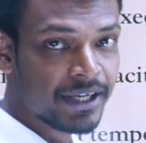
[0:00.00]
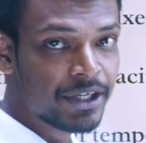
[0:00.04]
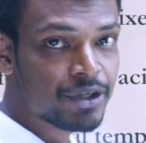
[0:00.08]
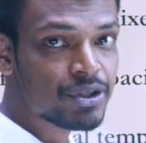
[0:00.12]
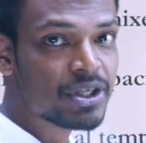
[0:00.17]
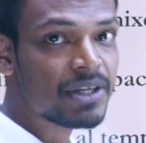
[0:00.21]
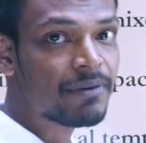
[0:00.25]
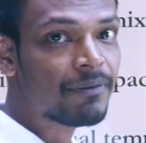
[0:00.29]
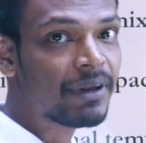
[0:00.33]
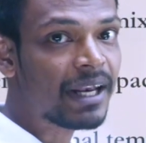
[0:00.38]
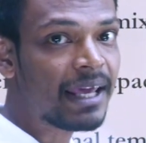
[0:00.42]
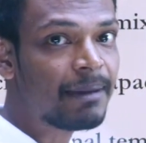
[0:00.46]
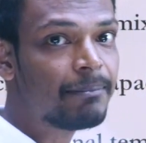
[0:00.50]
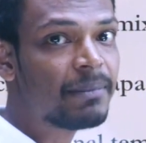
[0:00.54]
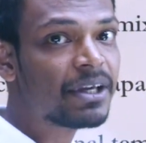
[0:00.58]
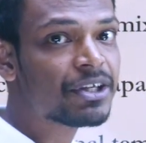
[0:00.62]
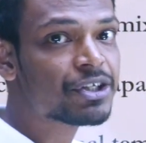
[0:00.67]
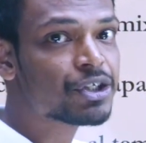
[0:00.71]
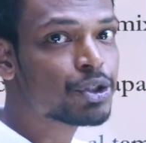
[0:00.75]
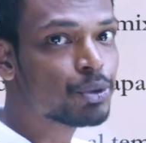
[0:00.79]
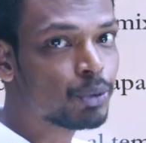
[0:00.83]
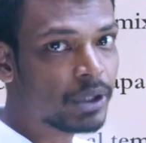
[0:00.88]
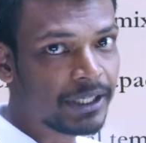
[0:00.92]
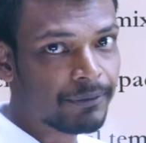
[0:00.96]
You see, when I
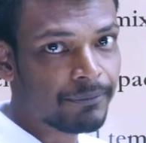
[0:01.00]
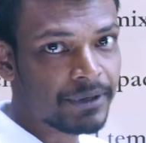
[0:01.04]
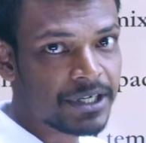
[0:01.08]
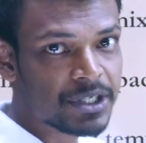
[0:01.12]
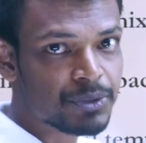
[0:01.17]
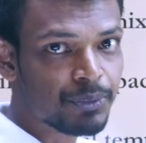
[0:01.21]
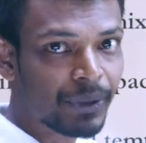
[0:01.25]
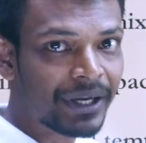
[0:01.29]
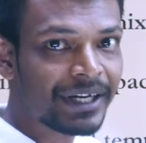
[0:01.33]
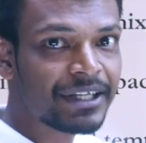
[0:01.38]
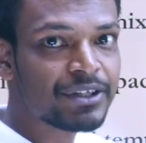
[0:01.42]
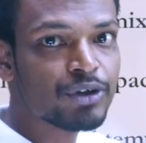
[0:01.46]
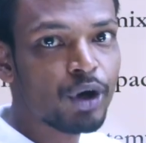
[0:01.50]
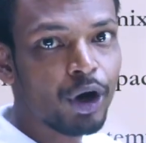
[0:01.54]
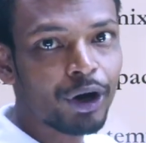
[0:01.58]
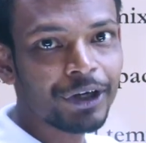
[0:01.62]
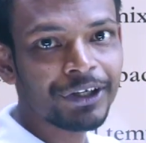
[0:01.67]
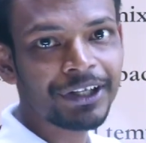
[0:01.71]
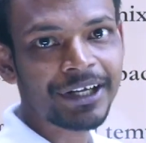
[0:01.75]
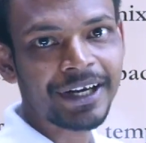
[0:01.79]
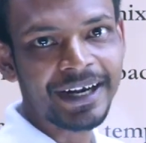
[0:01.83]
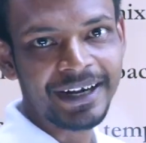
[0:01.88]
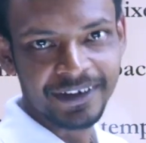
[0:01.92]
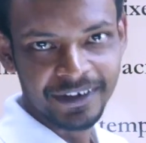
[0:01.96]
mix two liquids, one is
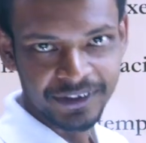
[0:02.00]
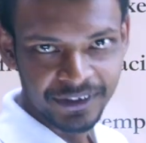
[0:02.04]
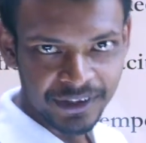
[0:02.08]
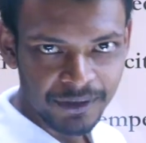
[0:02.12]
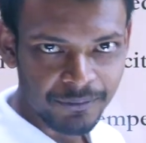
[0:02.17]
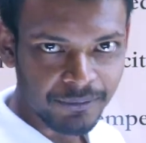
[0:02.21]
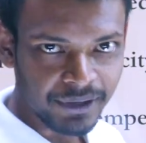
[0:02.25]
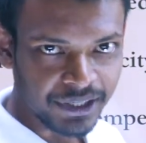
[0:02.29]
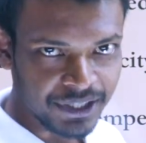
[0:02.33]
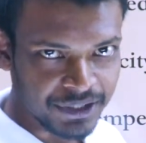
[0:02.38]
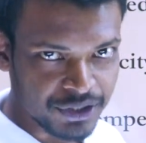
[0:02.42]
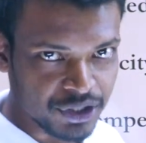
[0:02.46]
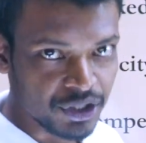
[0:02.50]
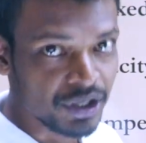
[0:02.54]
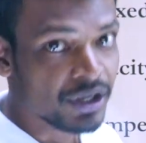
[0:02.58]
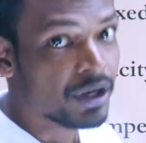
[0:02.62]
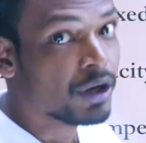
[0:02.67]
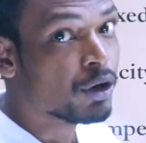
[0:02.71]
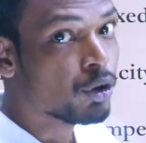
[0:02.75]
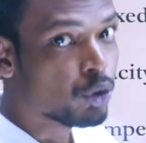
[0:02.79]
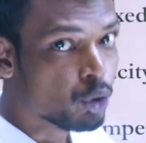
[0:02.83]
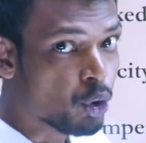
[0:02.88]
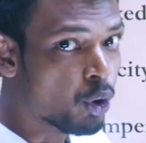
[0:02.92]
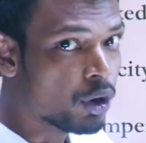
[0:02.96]
hotter and another one is
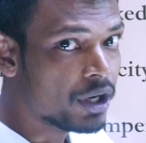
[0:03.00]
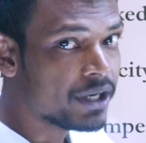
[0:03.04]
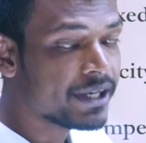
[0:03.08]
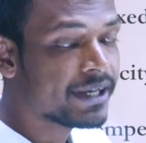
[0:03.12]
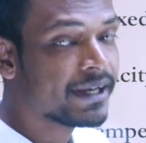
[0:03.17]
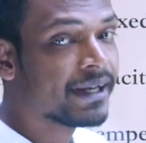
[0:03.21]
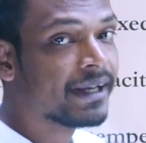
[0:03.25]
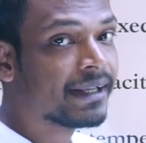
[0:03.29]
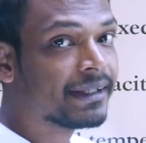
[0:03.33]
cold,